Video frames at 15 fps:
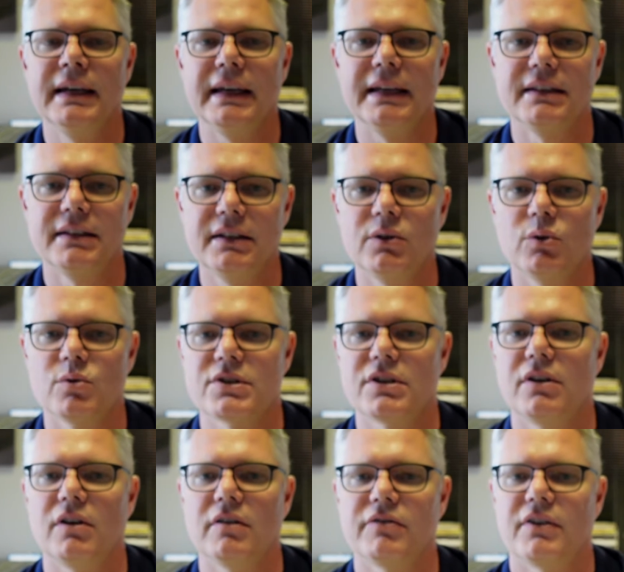It did also
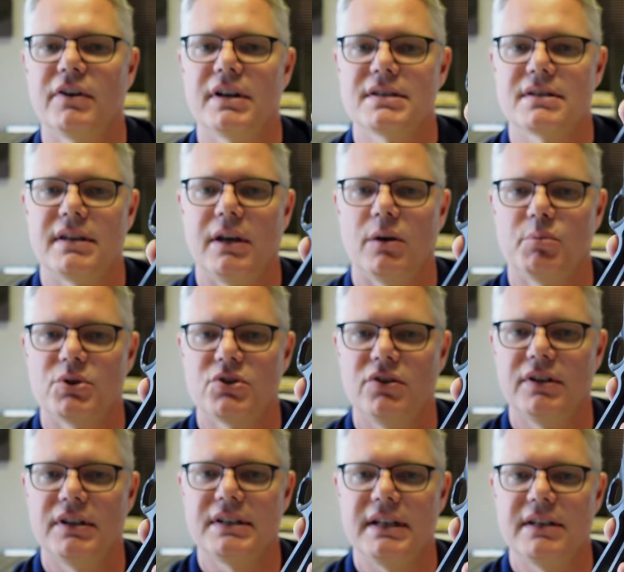offer us the
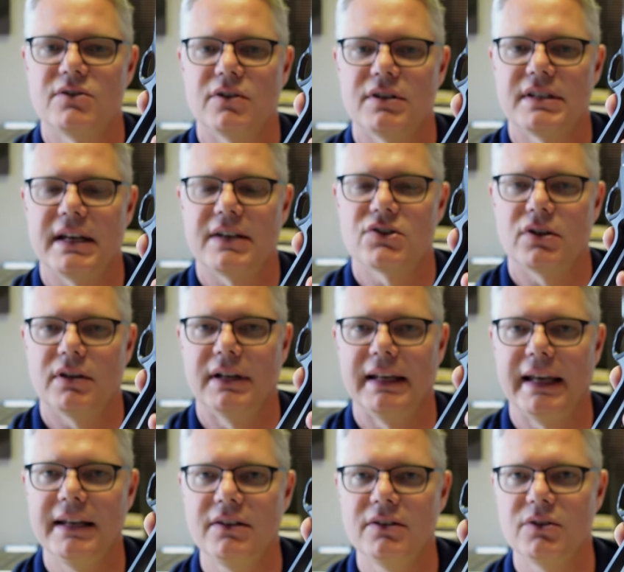opportunity to attach a
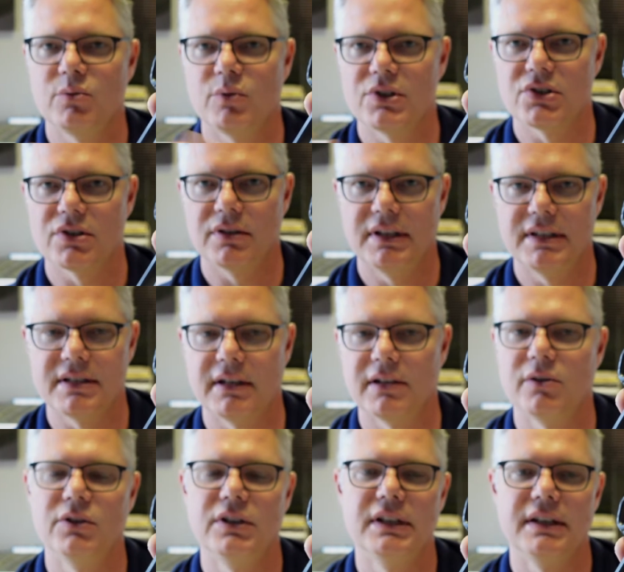lanyard, which is
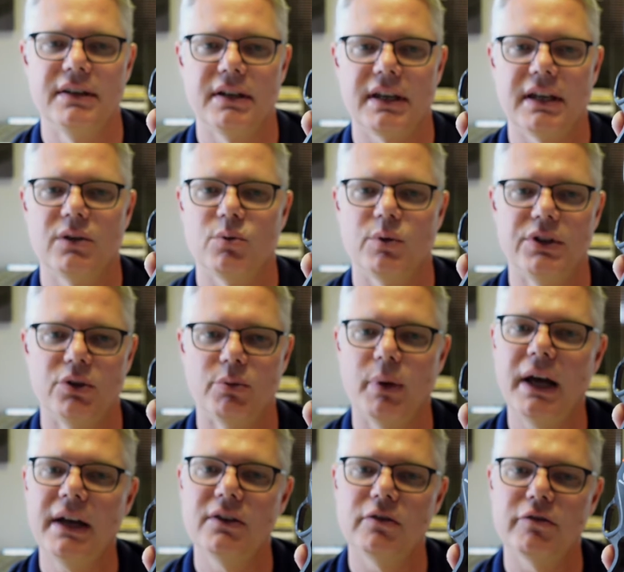included in the kit when you
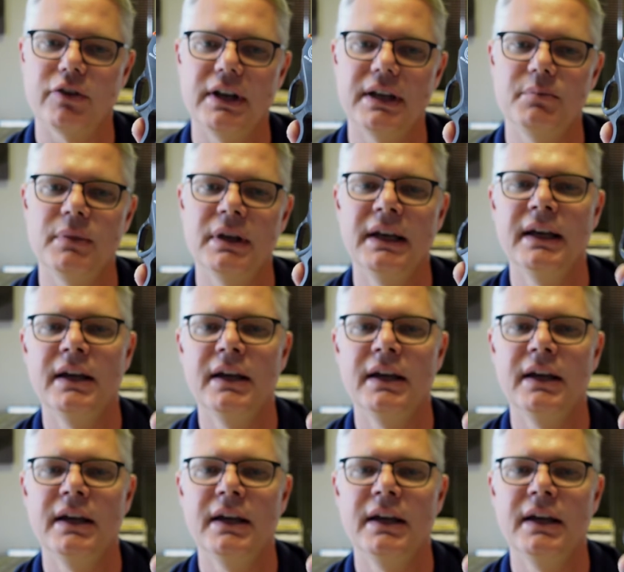buy your frame,